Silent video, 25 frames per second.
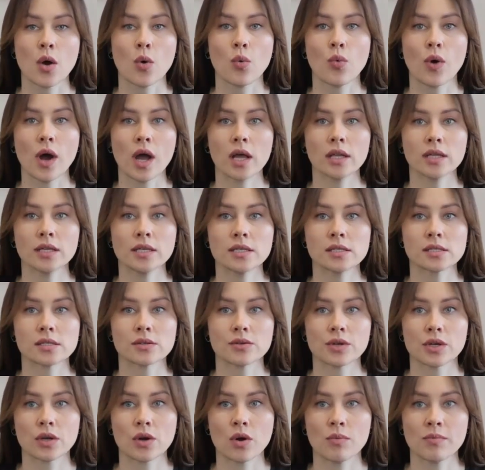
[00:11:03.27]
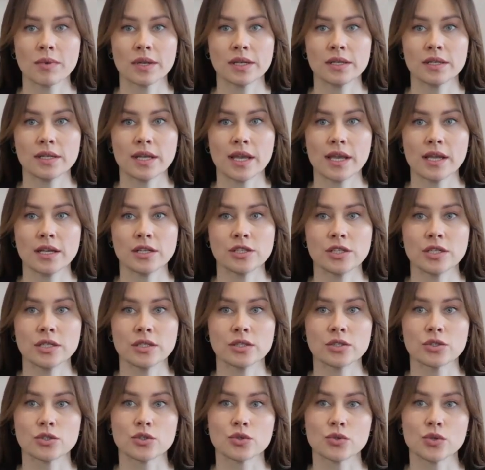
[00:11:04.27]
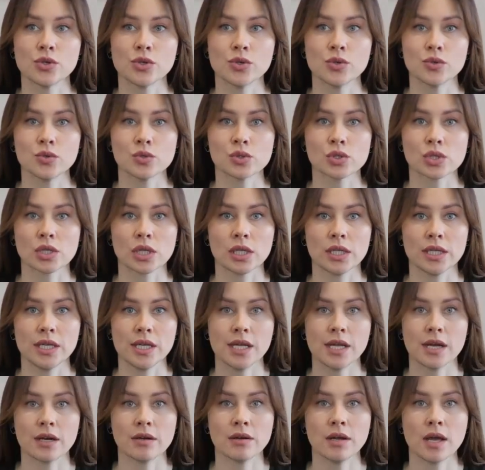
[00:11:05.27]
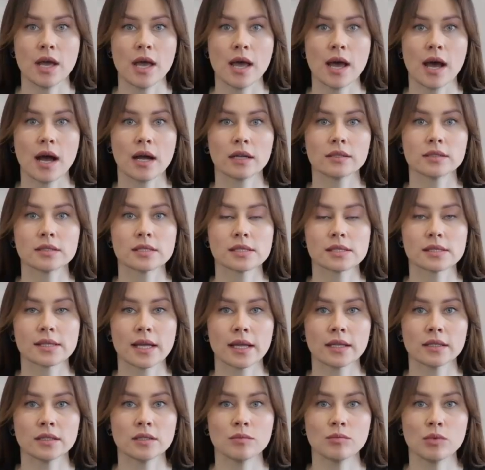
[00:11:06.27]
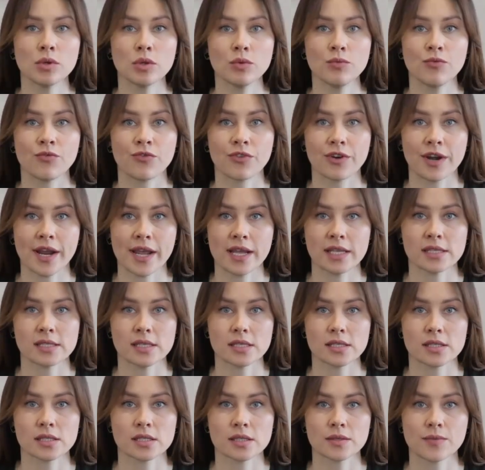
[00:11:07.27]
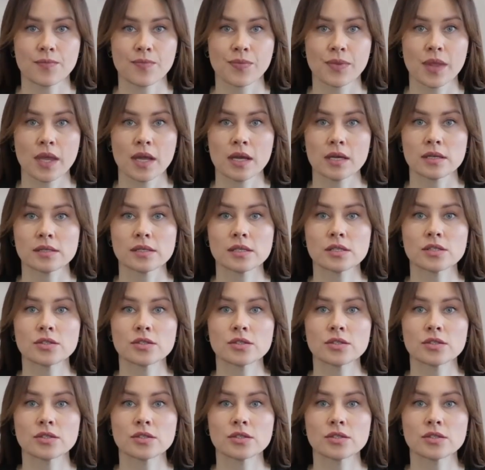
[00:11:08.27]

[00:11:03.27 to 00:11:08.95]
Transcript: while it's recommended to use clear, understandable phrases. The